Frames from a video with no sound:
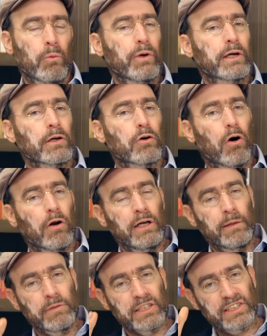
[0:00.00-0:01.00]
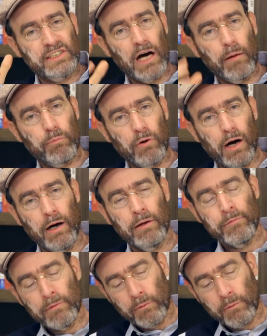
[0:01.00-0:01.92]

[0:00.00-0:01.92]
we can call him the Sabra,